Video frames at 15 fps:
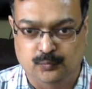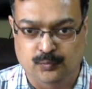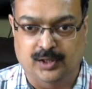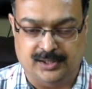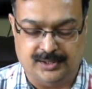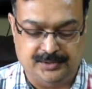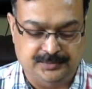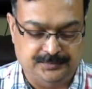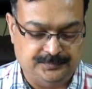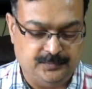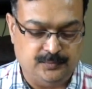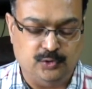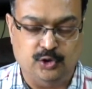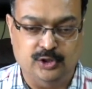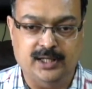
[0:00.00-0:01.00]
work
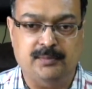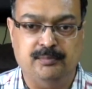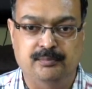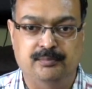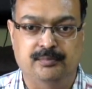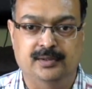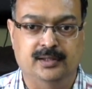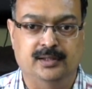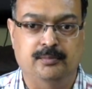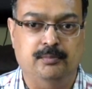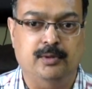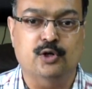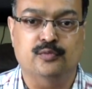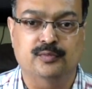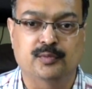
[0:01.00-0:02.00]
or that uh,
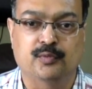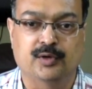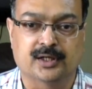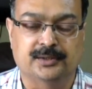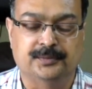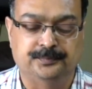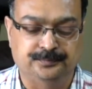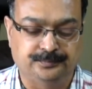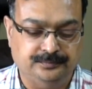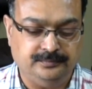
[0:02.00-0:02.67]
part of the work.